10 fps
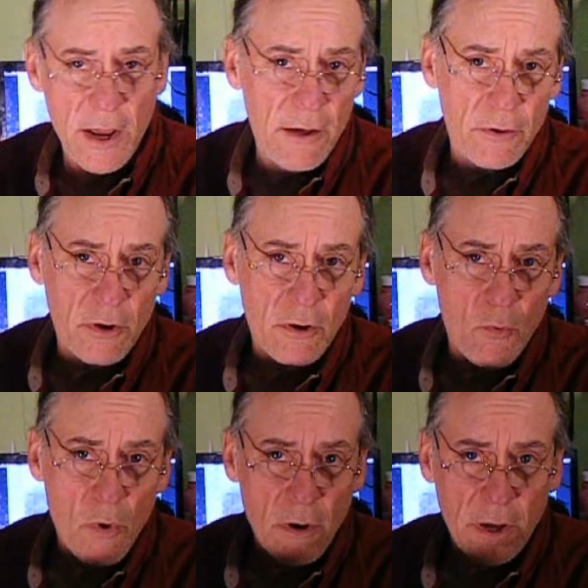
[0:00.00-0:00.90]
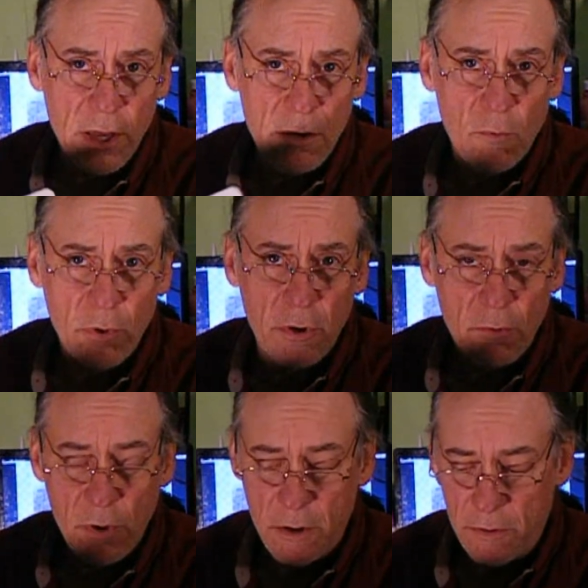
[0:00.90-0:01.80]
and how they're going to work in with your
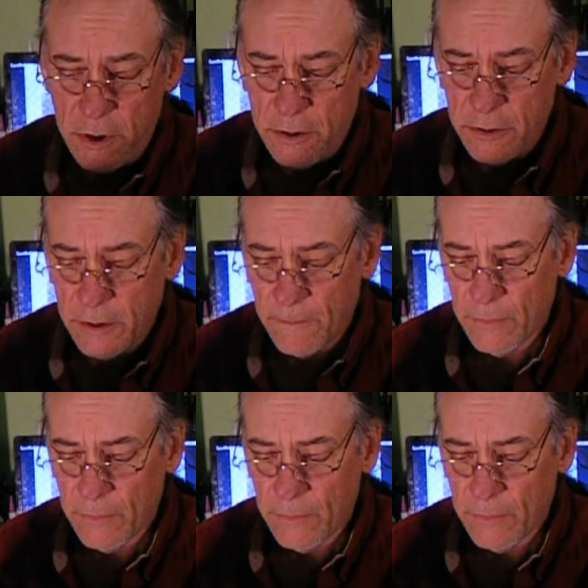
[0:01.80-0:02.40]
railroad.